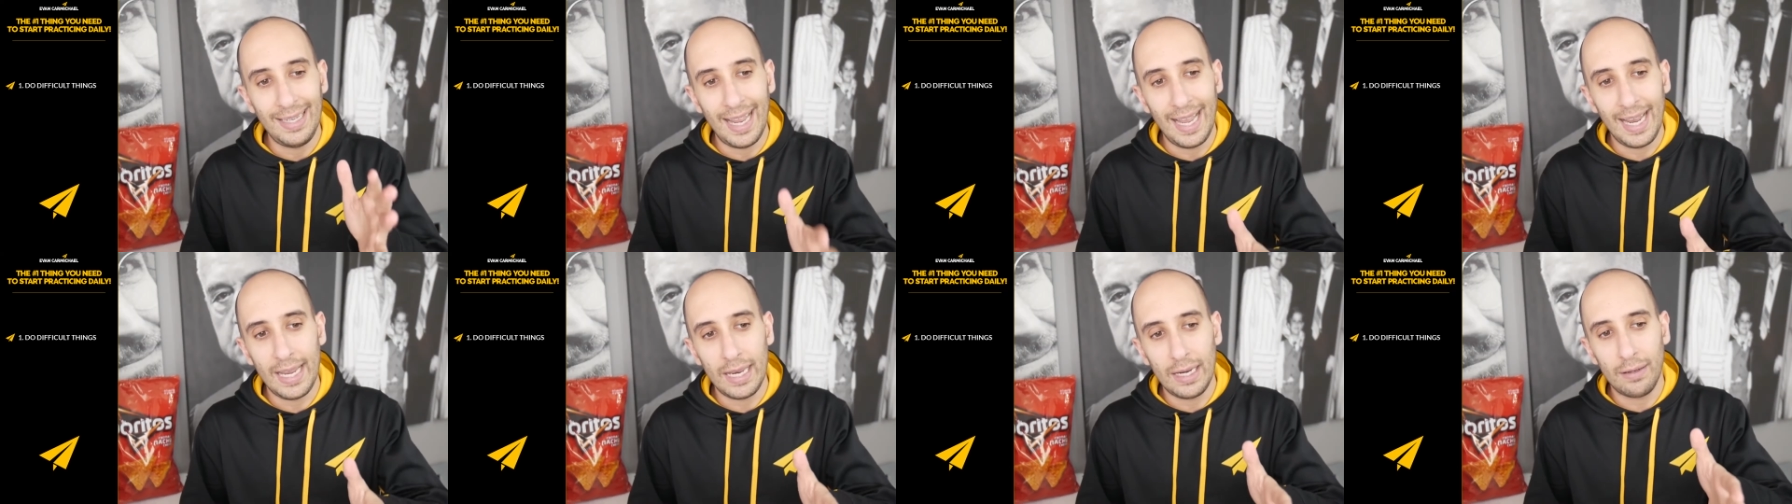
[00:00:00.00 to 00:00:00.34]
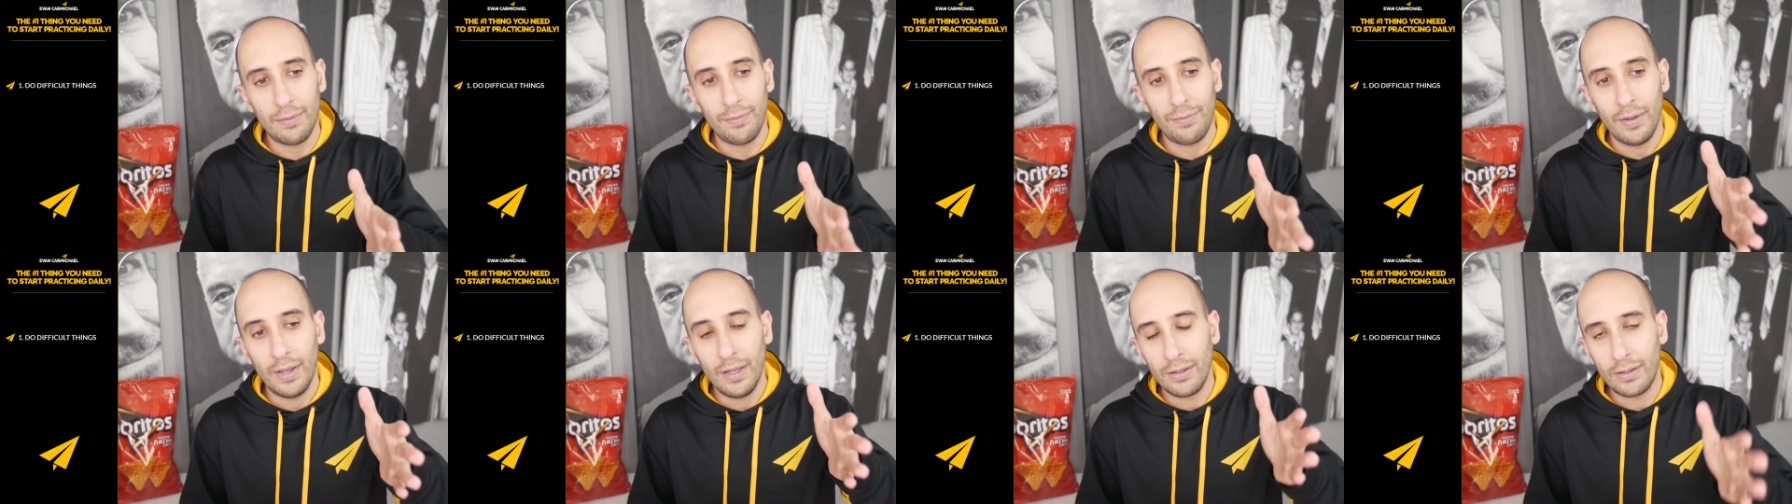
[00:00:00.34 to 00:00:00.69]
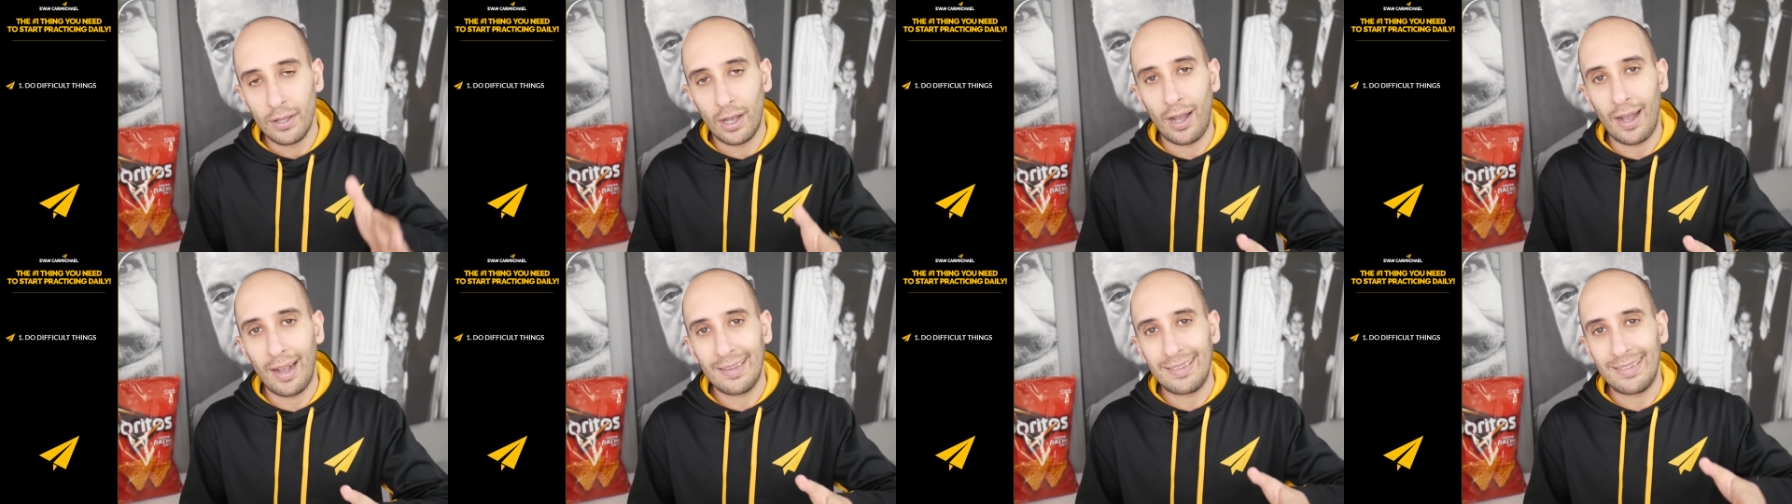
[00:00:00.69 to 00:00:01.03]
negative,
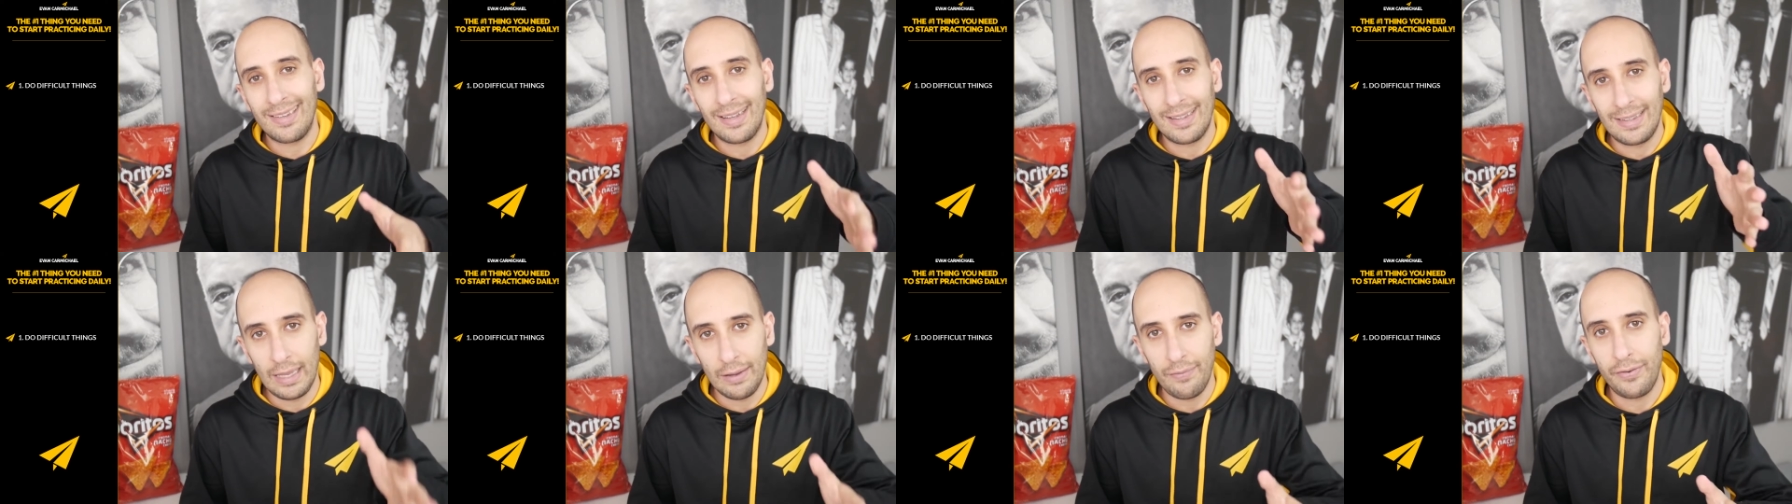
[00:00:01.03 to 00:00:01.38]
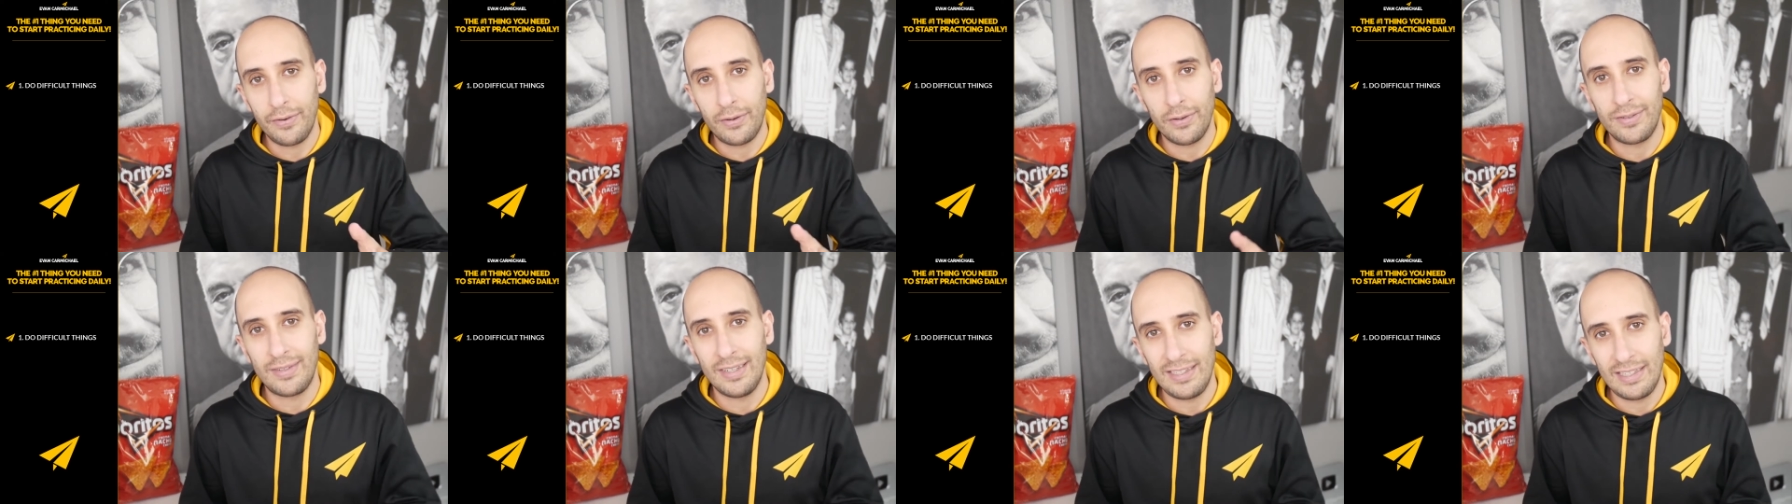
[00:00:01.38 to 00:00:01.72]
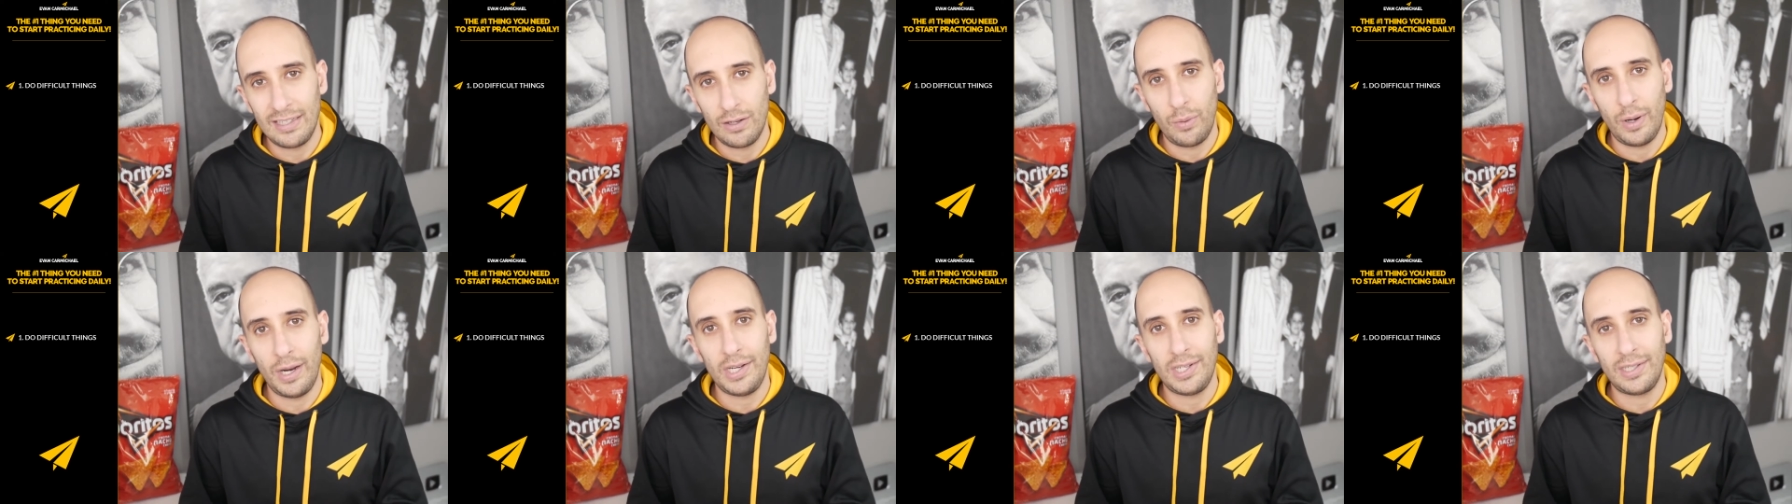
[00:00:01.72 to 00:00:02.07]
toxic, difficult
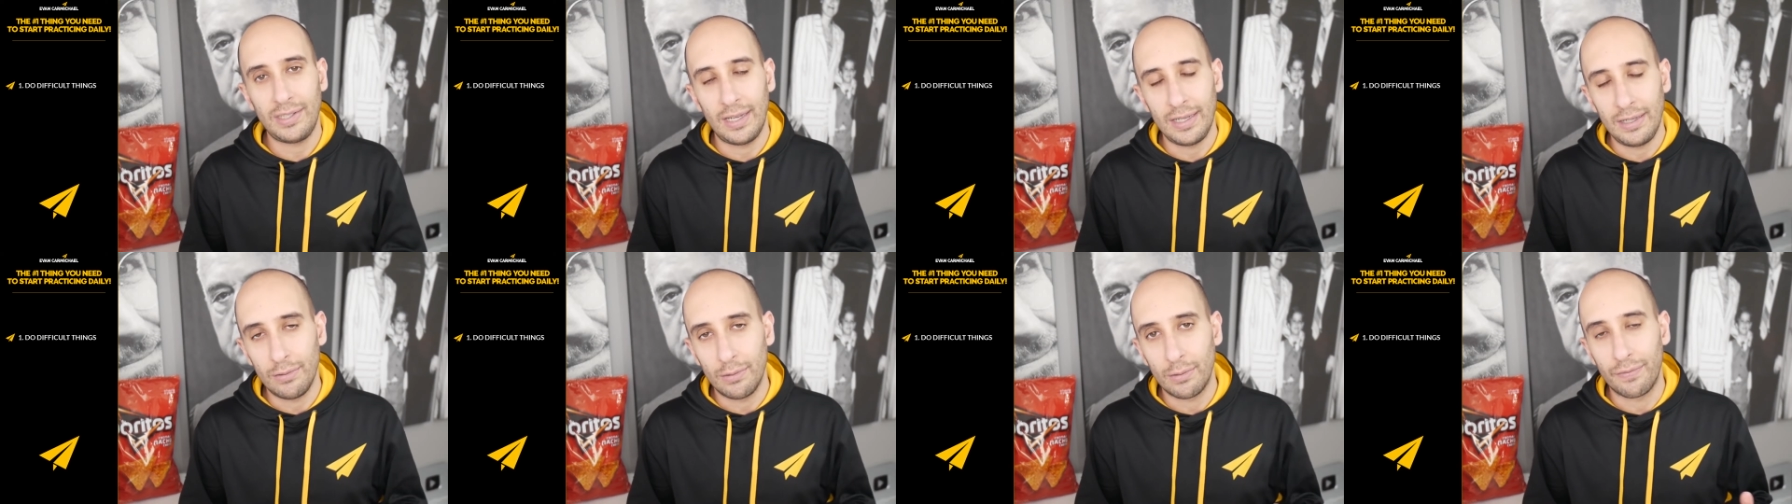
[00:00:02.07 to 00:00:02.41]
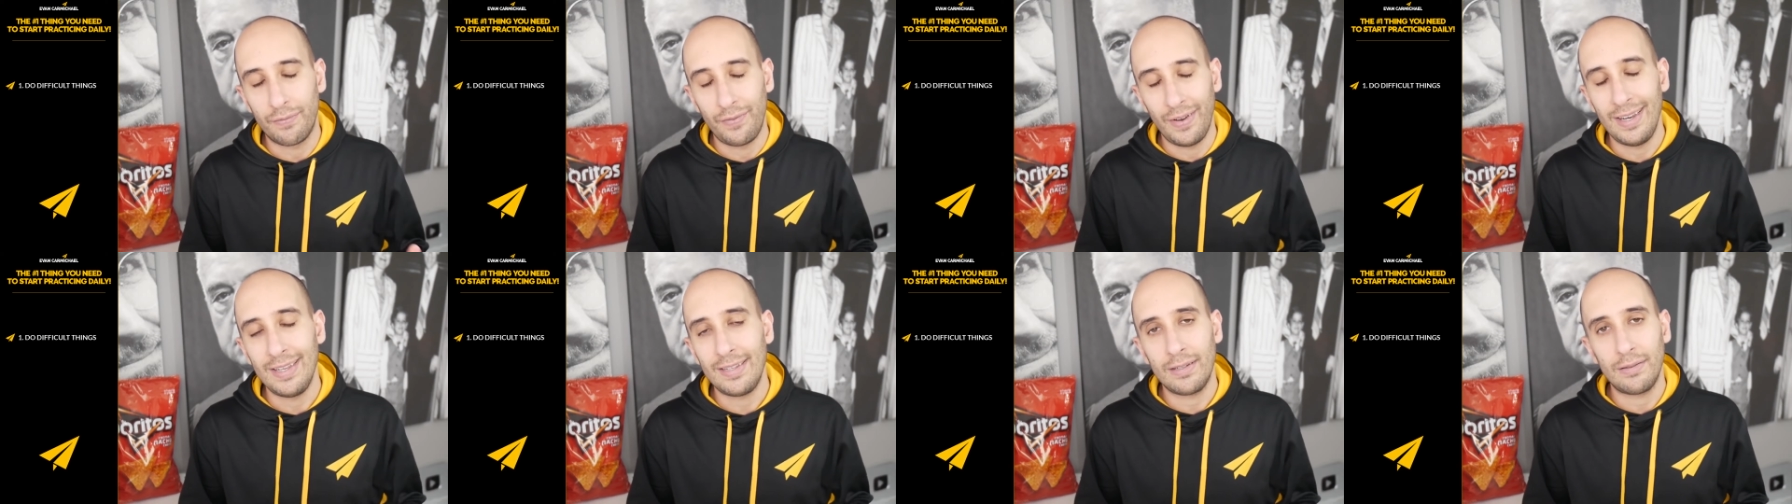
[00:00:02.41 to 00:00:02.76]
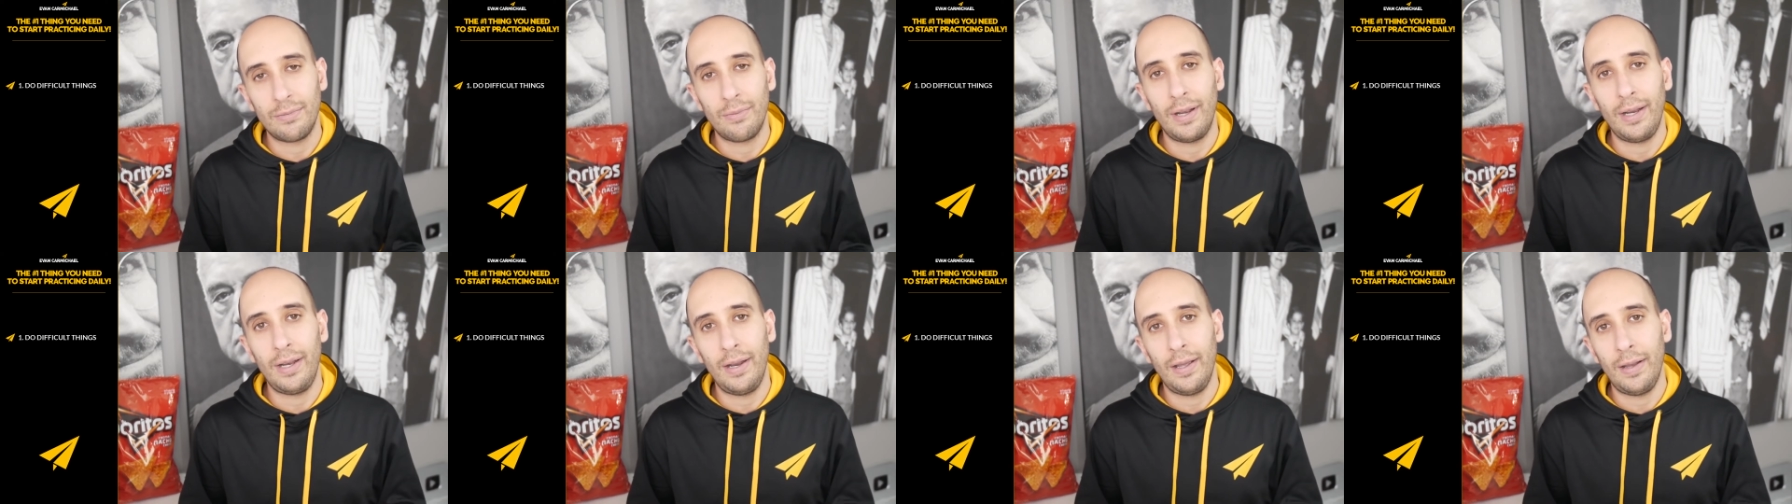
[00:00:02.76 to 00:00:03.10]
situation that you are
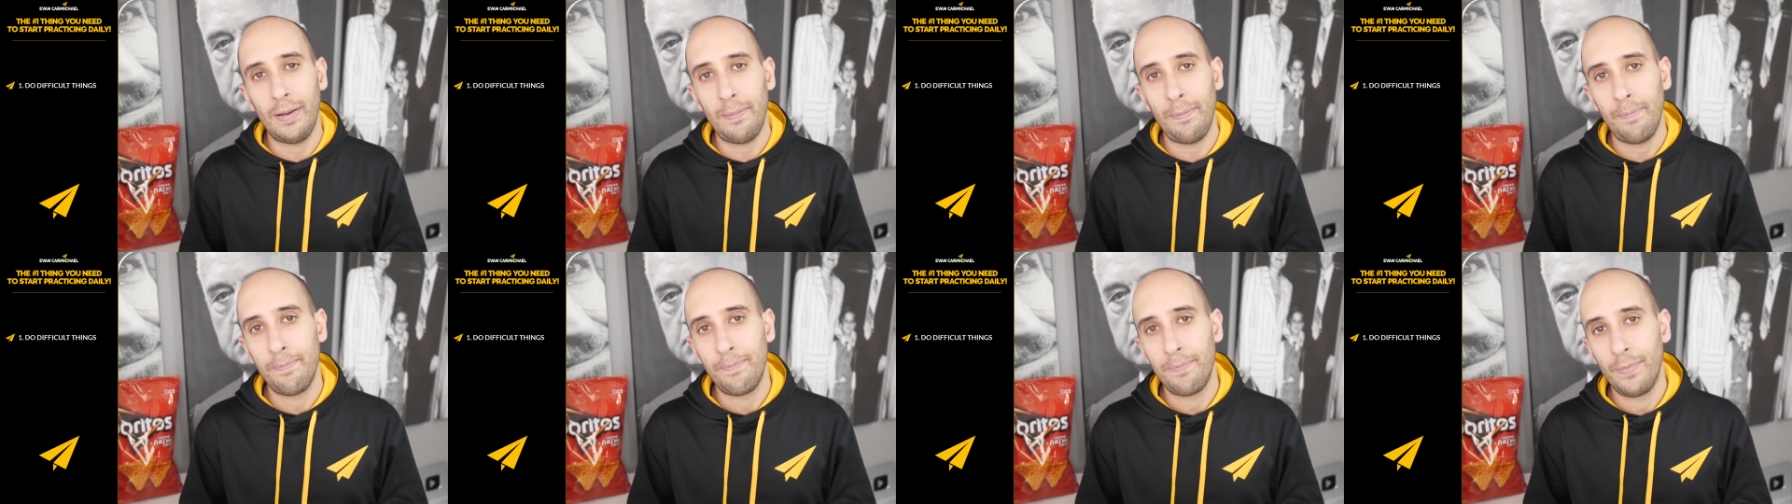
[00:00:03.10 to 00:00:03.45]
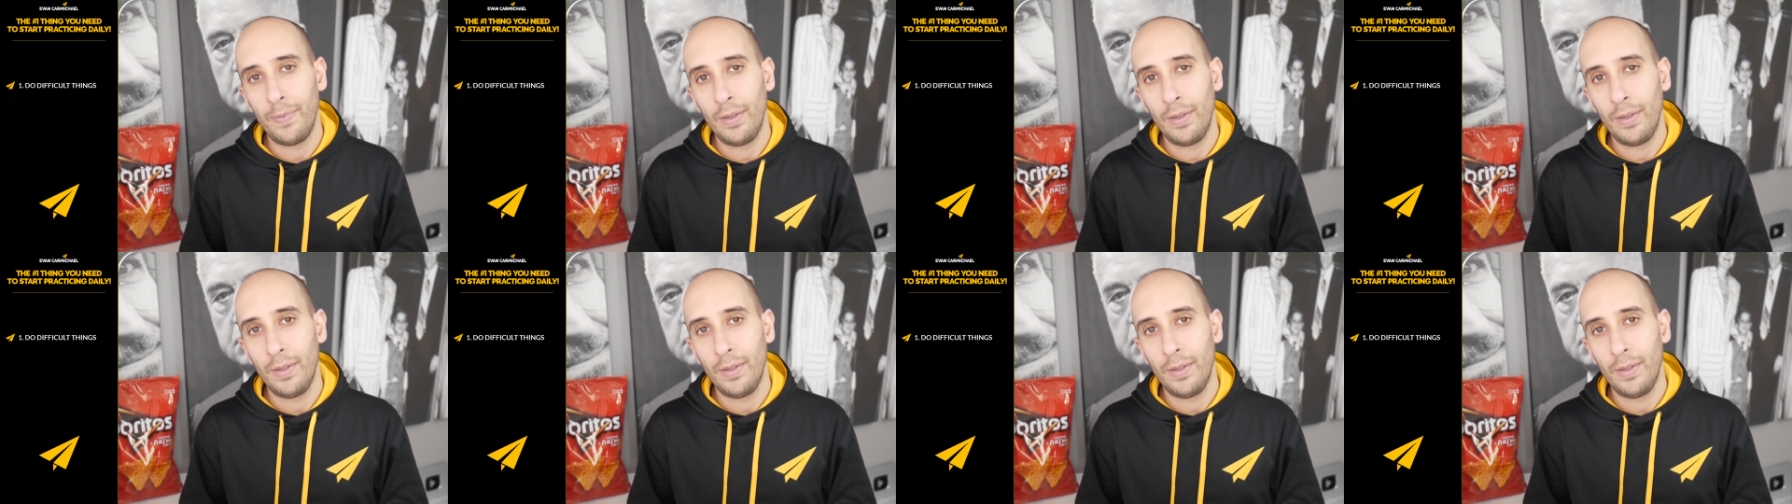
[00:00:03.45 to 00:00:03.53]
facing right now